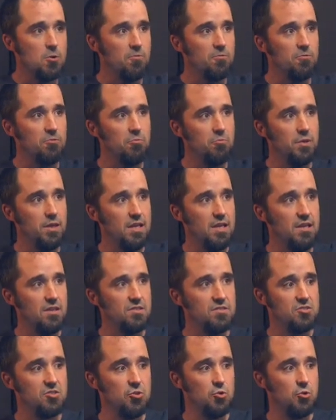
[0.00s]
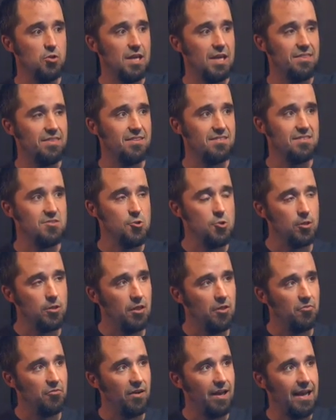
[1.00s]
for me to get this
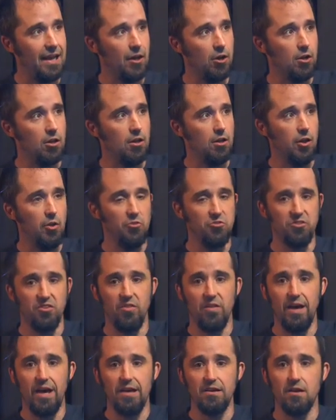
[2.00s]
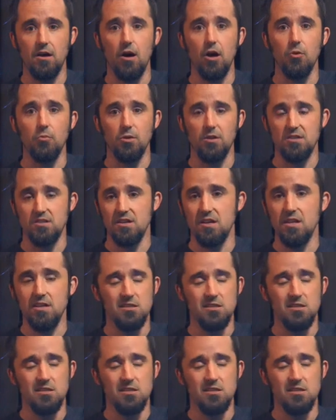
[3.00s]
nucleophile close to that carbon